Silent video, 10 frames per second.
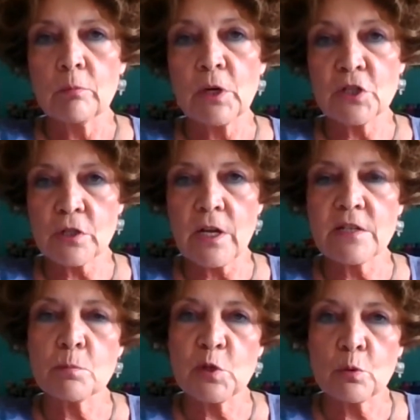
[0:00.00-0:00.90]
much
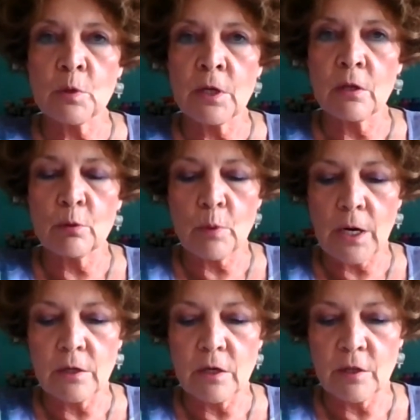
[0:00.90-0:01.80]
less between the
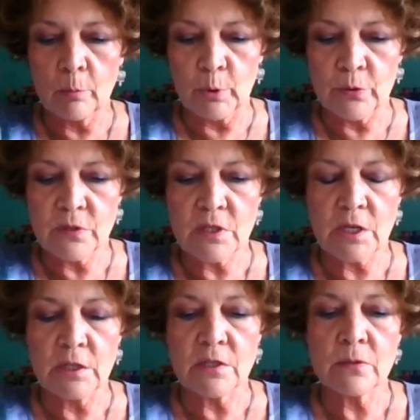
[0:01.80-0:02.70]
red and the blue
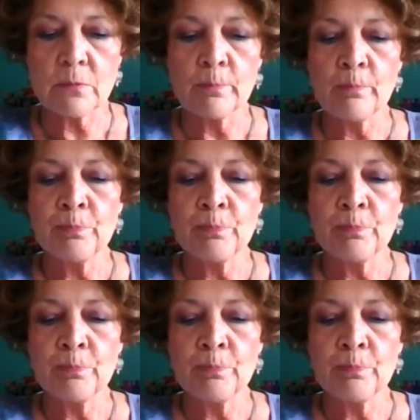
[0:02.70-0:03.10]
states.